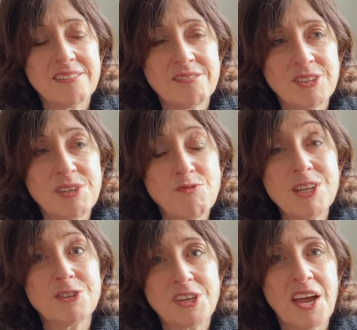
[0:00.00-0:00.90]
in real
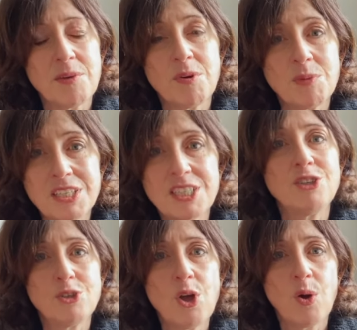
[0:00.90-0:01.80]
time when we didn't
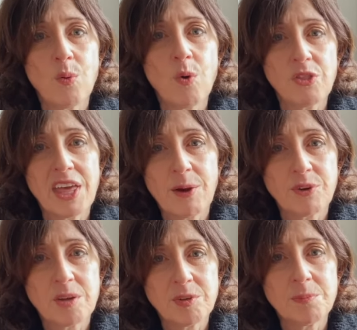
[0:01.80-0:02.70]
know what the
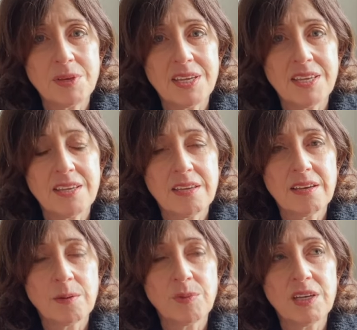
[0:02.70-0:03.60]
outcome would be.
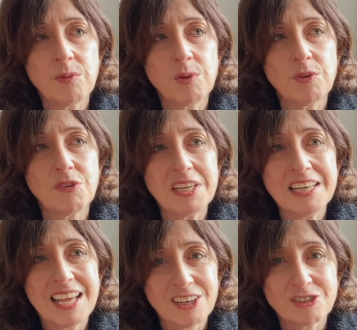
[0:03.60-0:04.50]
And we were really
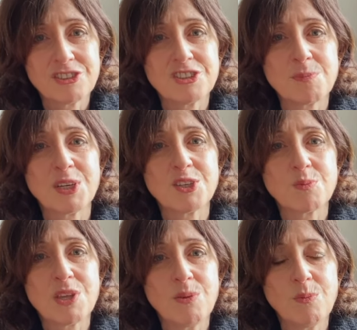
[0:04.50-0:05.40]
anxious because
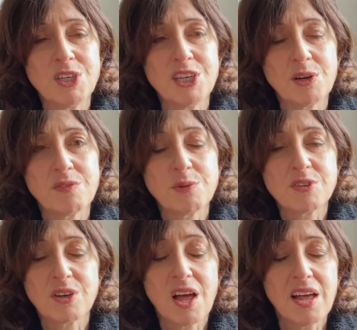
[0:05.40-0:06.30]
we didn't know if he was
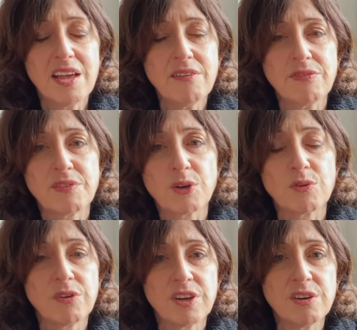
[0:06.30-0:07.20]
alive, if he got
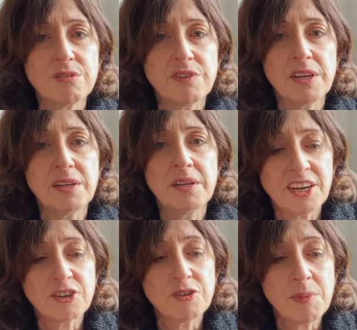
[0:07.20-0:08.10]
run over.
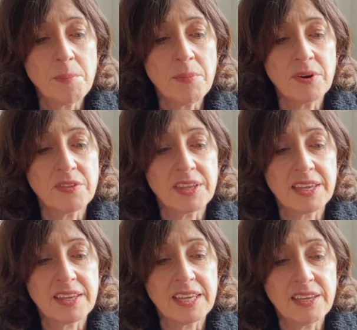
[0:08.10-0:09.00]
And remember at the
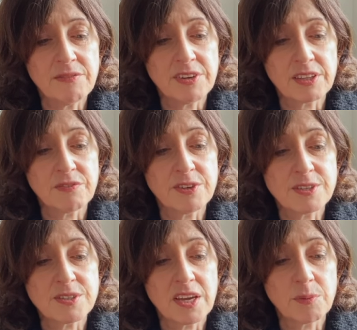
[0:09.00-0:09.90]
evening, the first
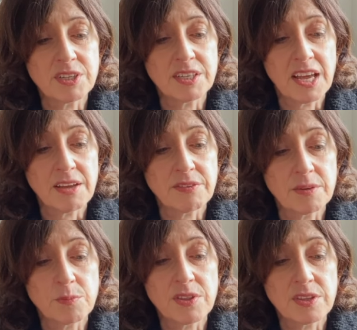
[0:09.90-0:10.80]
night we didn't have him
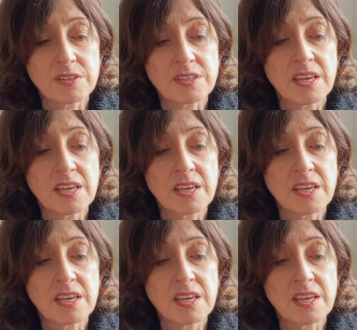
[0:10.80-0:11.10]
with us,